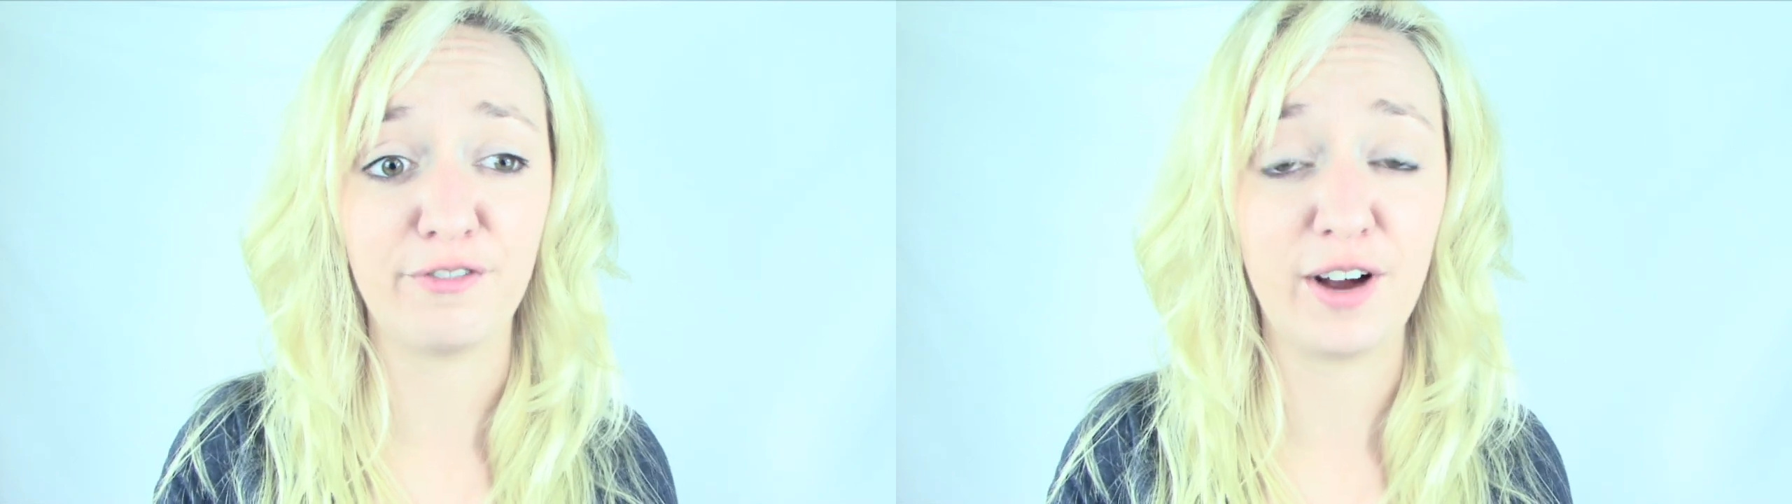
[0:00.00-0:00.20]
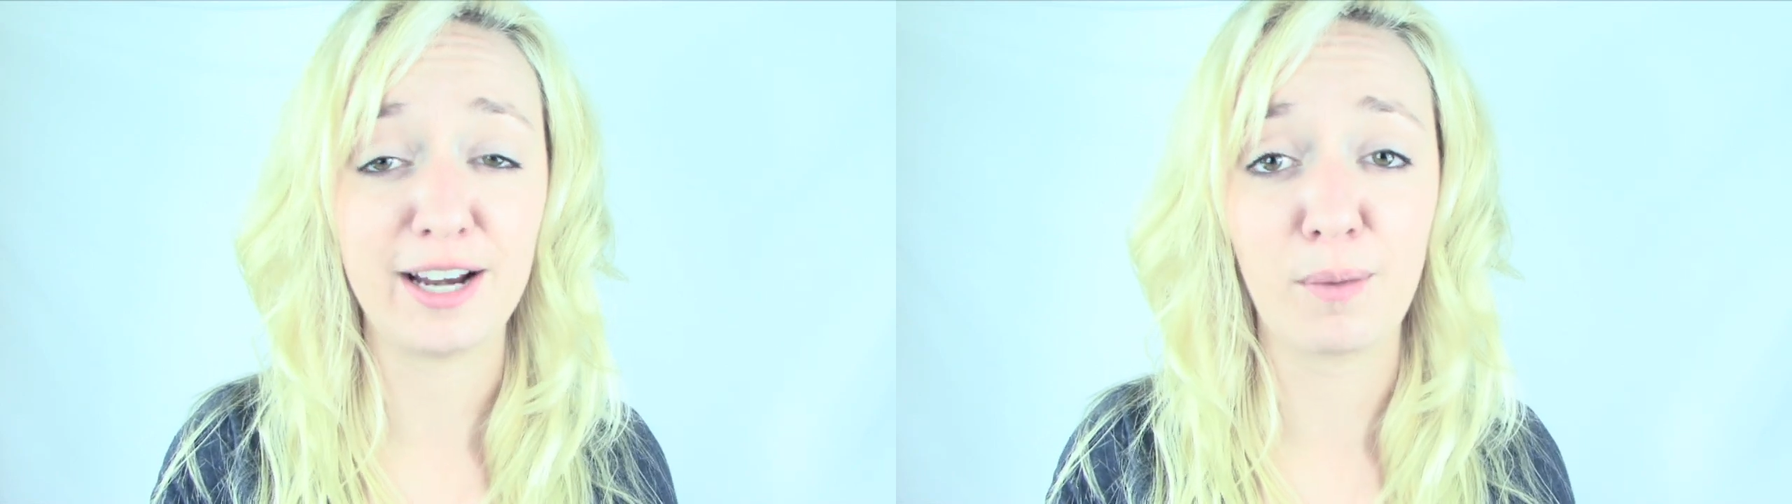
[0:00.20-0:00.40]

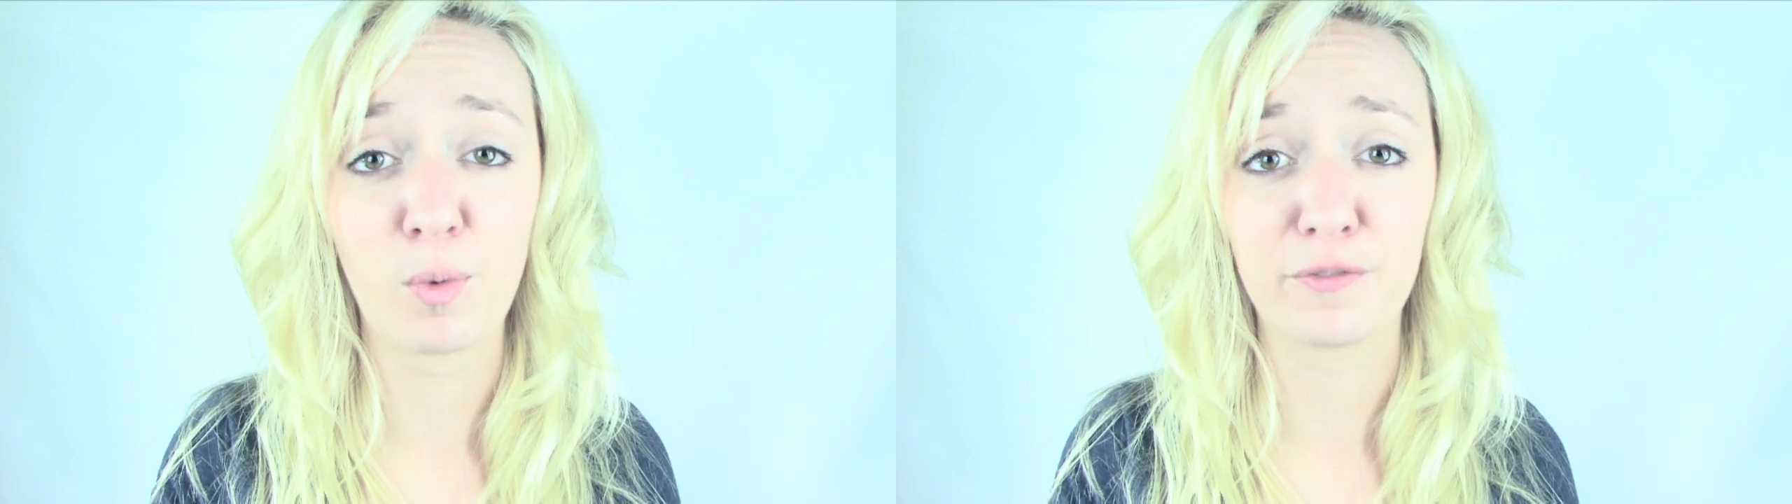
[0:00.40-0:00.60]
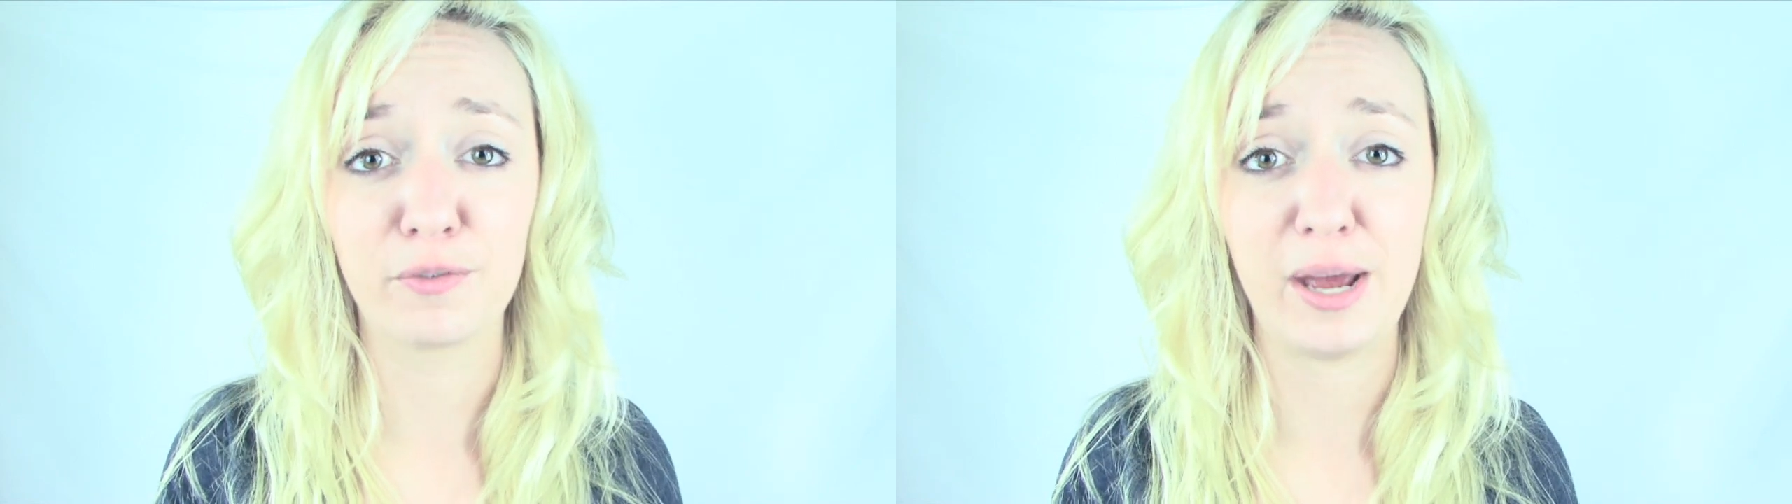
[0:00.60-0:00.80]
find out
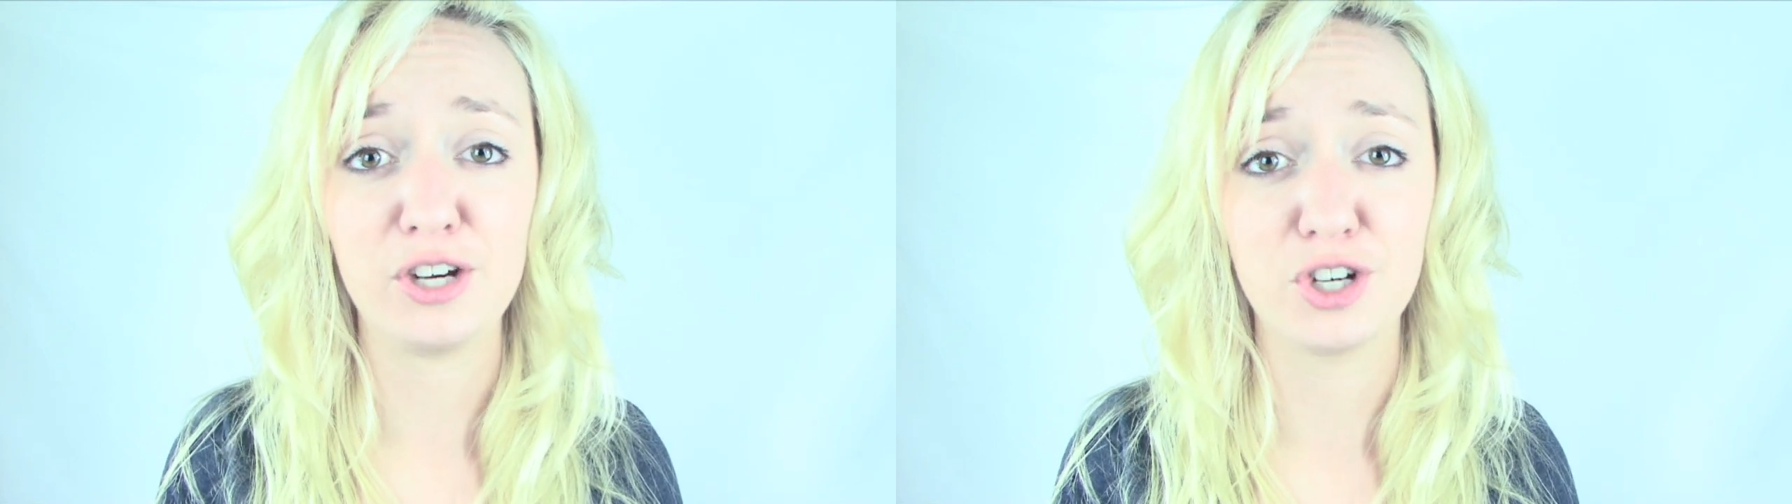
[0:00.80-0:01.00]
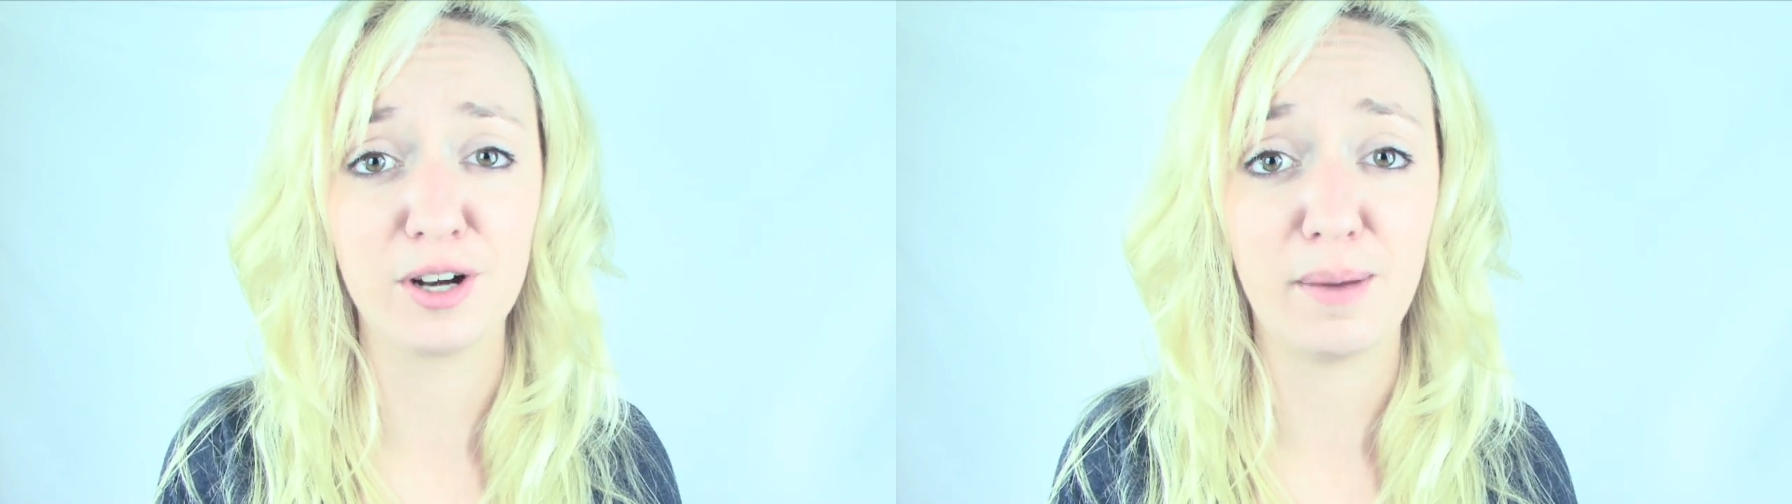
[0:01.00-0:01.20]
more information